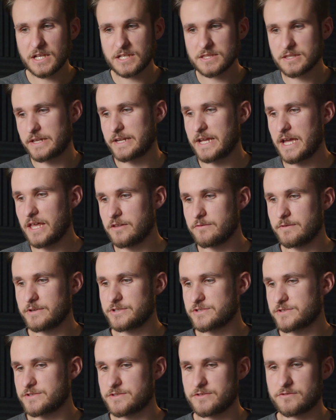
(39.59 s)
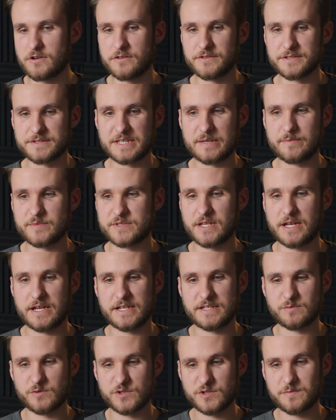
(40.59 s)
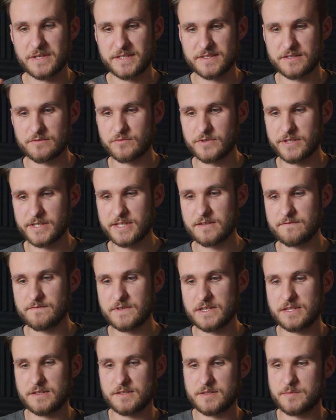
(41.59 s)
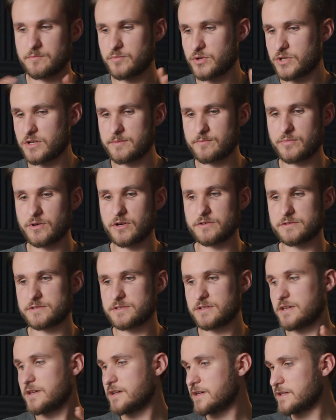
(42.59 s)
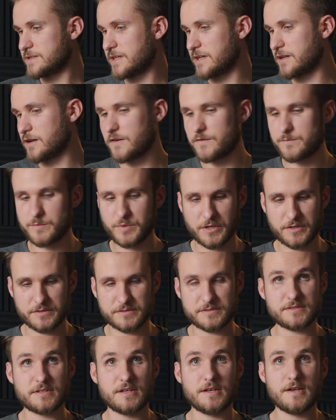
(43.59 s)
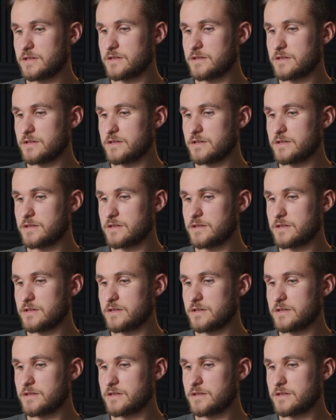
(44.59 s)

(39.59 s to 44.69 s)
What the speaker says: A lot of Allen wrenches, they're all the same size, which makes it really convenient to put on parts, take off parts.